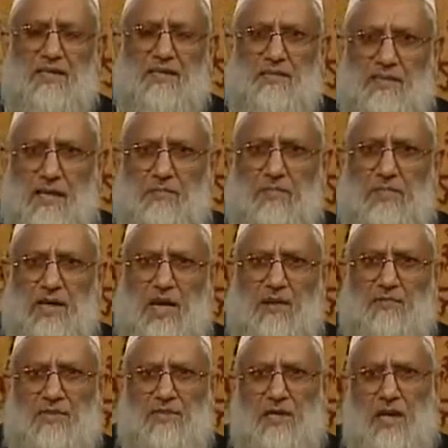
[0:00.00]

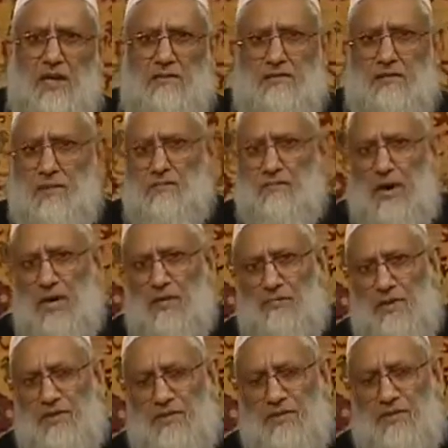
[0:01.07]
some
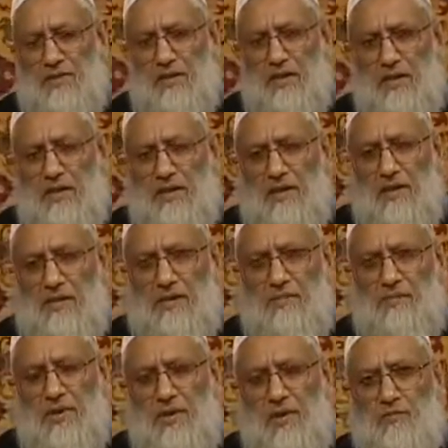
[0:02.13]
parables, they
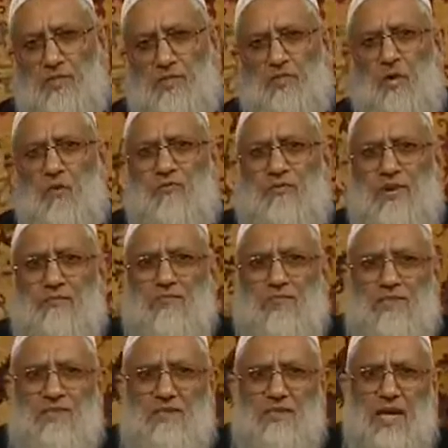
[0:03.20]
become so
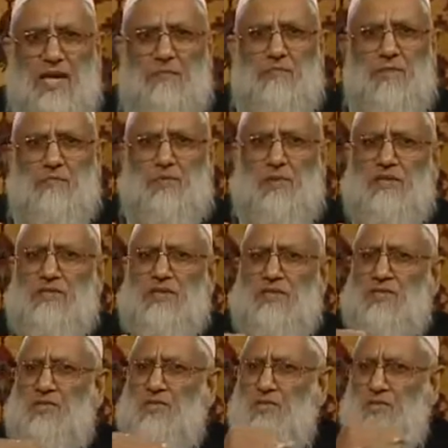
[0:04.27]
famous that people
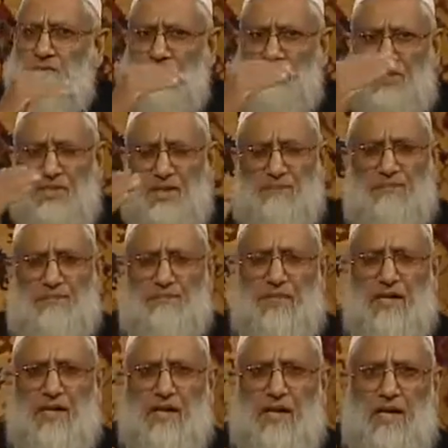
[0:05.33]
just use them.
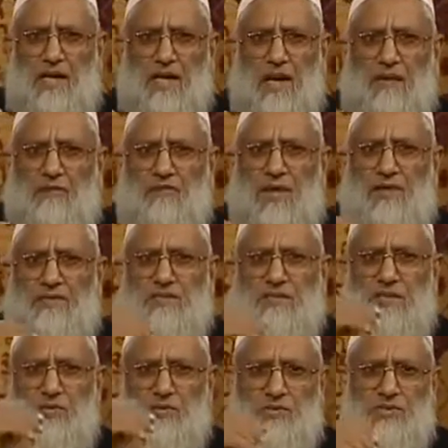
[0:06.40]
And once they
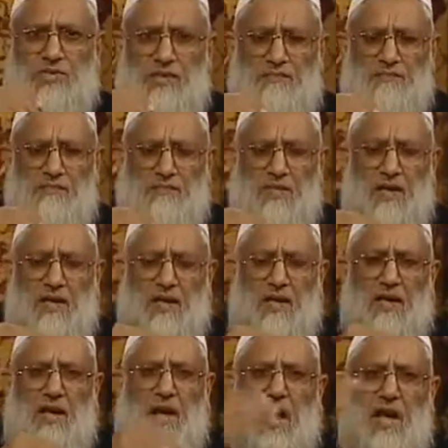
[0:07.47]
use them,
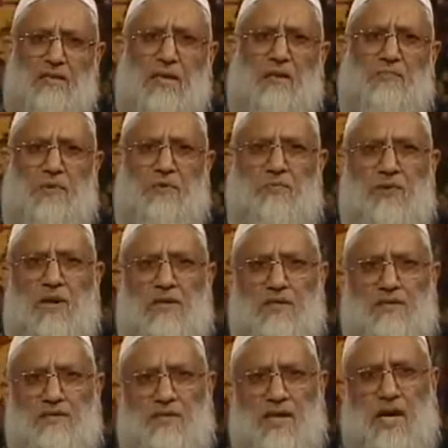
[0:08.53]
other people
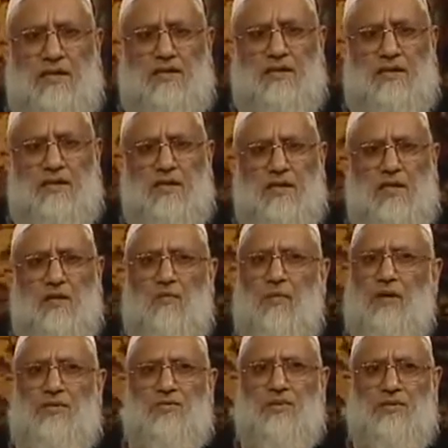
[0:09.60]
understand
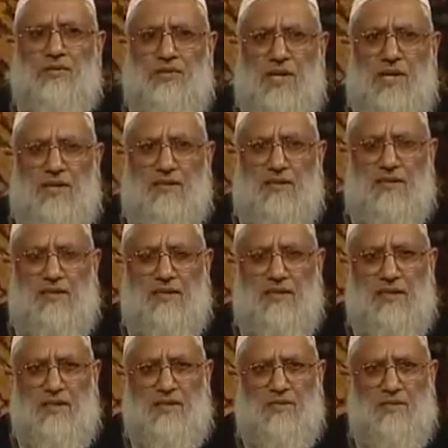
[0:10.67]
what you are saying.
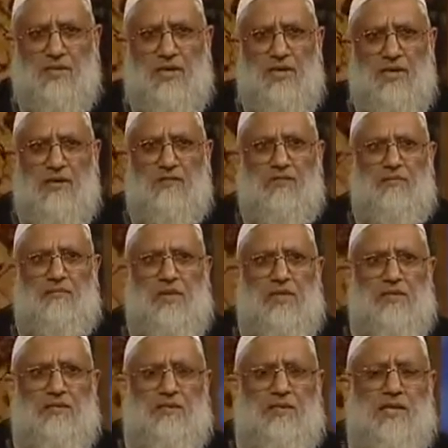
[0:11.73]
So here we
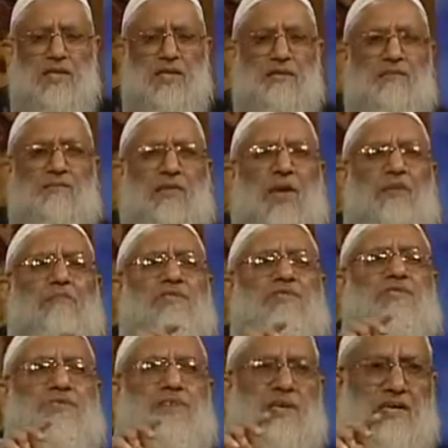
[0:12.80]
means a famous
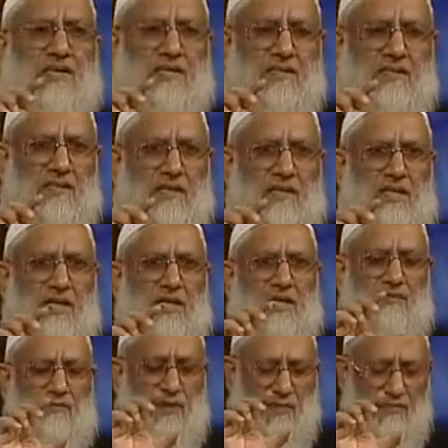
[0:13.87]
saying.
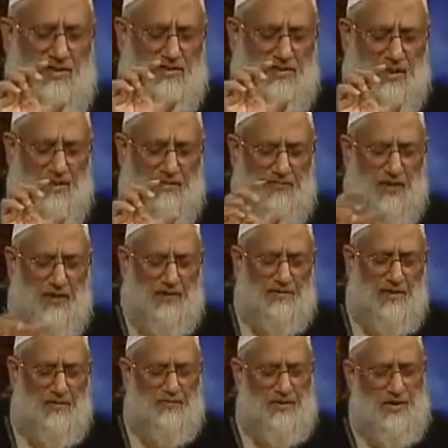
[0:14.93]
A famous saying, for
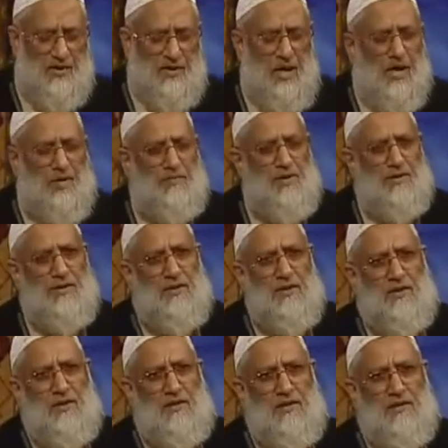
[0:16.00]
example, in Arabic,
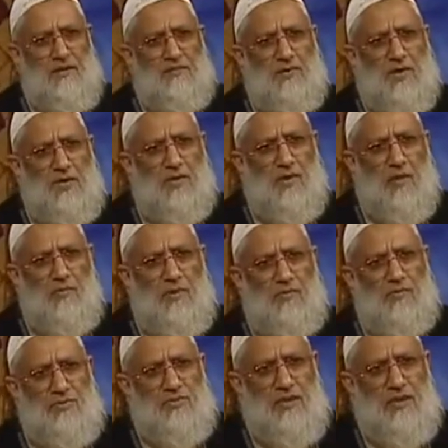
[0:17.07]
it is very common
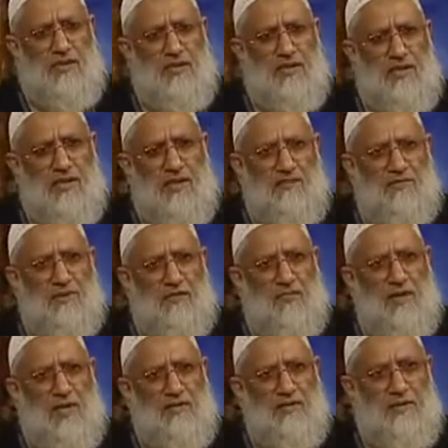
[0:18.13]
to say, if
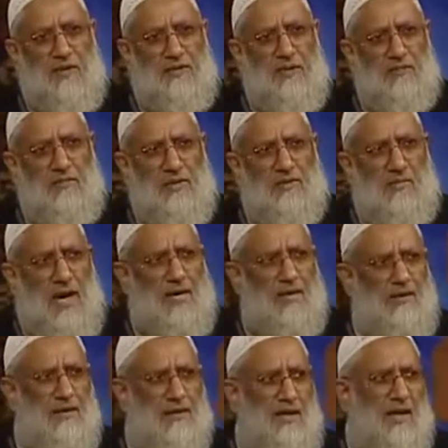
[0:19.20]
someone has done something bad,
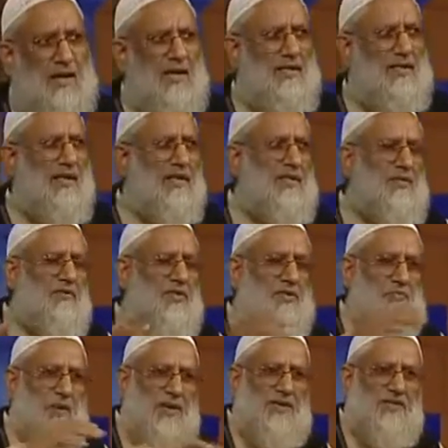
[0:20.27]
and then he was
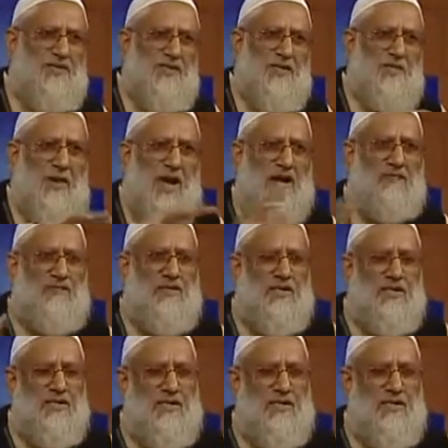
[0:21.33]
punished in a bad way,